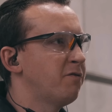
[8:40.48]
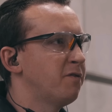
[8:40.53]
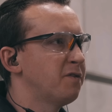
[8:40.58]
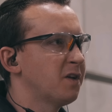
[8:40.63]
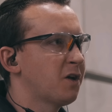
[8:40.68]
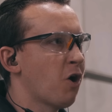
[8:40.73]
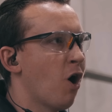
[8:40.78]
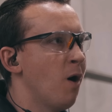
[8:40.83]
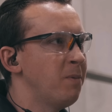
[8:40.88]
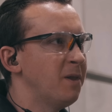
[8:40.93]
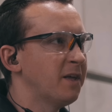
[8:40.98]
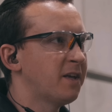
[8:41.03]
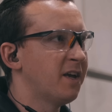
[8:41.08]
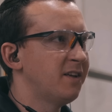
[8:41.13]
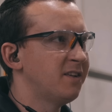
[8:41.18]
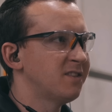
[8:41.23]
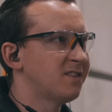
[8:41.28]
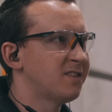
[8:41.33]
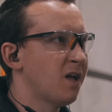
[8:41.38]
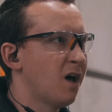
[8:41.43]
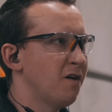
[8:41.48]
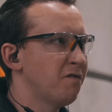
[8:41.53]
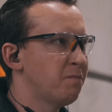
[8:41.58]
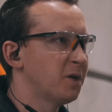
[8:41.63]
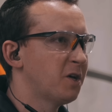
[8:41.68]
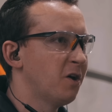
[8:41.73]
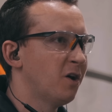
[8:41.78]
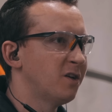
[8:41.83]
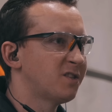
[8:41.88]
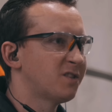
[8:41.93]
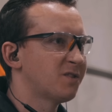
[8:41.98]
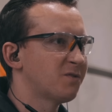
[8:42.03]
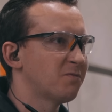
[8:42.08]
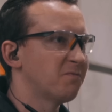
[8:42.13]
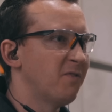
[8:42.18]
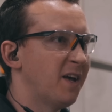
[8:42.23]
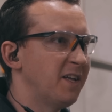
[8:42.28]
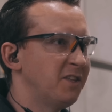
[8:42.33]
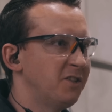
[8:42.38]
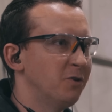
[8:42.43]
with the complicated stuff because
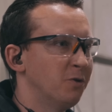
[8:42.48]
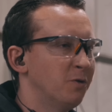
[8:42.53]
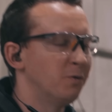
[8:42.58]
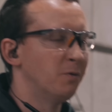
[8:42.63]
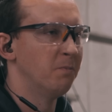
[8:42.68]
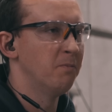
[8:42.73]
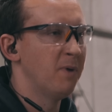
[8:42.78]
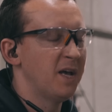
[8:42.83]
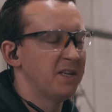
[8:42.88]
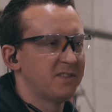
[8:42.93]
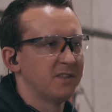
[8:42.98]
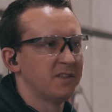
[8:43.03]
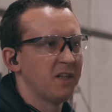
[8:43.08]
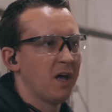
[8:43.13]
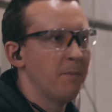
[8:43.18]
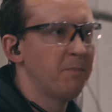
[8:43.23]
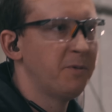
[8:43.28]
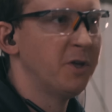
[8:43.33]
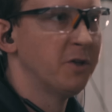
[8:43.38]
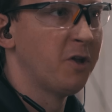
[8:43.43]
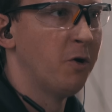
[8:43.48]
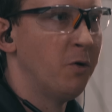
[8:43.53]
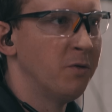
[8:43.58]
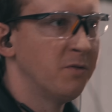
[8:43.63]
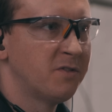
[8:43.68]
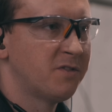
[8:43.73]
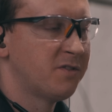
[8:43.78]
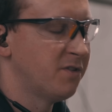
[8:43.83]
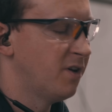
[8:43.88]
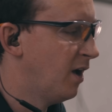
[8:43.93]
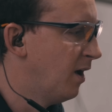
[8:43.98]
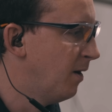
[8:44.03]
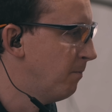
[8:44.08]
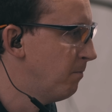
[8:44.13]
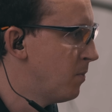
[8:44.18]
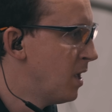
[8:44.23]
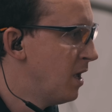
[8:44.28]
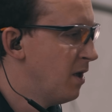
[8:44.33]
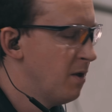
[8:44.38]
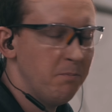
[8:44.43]
when you mess it up, you
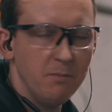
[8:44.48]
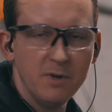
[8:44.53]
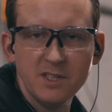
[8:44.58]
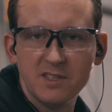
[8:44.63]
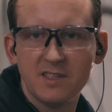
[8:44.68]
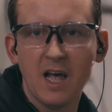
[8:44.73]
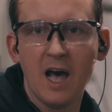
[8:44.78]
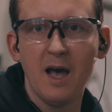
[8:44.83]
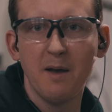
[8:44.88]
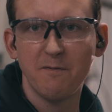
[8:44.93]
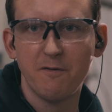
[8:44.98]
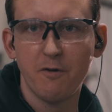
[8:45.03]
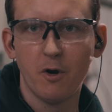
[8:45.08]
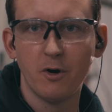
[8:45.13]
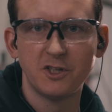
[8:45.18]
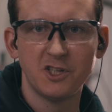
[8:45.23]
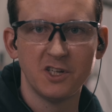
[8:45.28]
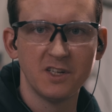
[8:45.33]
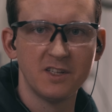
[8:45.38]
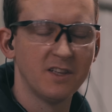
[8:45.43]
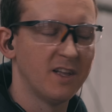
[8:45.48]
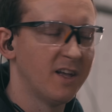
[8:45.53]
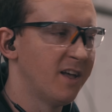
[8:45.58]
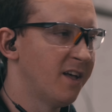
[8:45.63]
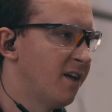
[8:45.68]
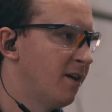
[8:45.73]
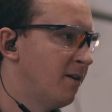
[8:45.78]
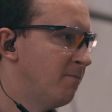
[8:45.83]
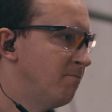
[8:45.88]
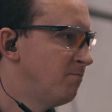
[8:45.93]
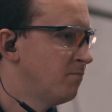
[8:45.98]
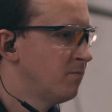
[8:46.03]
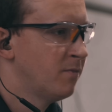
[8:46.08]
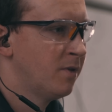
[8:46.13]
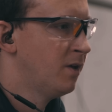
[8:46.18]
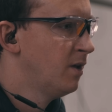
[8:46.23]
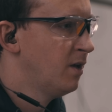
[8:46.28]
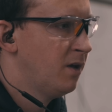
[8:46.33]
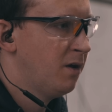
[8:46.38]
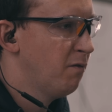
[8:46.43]
don't miss time forging the
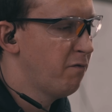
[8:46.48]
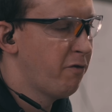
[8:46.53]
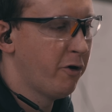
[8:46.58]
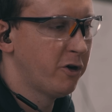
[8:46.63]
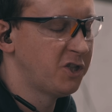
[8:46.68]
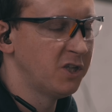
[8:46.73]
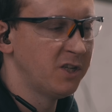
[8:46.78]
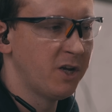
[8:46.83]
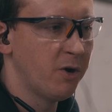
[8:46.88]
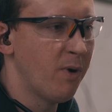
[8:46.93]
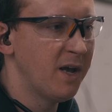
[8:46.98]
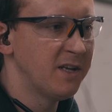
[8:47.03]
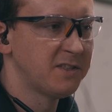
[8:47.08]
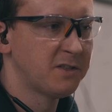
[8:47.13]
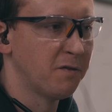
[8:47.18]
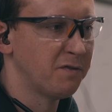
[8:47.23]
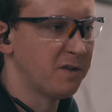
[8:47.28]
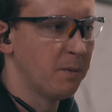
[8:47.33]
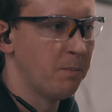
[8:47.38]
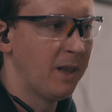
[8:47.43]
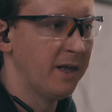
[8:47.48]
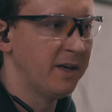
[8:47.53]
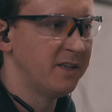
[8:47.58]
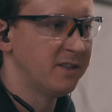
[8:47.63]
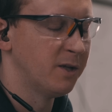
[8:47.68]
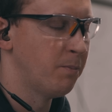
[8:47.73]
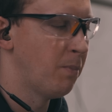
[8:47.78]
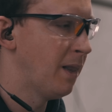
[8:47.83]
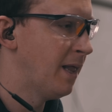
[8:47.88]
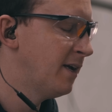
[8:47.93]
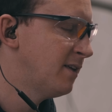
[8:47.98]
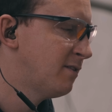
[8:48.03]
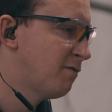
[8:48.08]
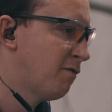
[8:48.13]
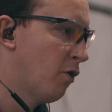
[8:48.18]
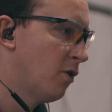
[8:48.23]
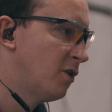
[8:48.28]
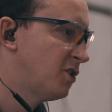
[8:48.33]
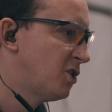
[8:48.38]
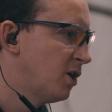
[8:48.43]
rest of the blade. The blade
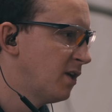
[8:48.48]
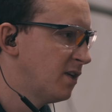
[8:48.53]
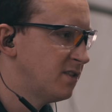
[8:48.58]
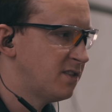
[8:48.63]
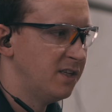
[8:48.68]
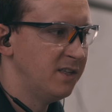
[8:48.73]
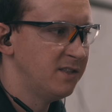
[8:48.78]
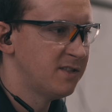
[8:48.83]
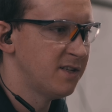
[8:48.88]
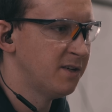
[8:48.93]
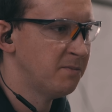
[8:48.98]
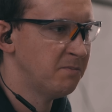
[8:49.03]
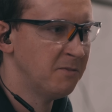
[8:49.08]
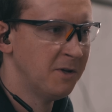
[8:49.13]
forging is easy.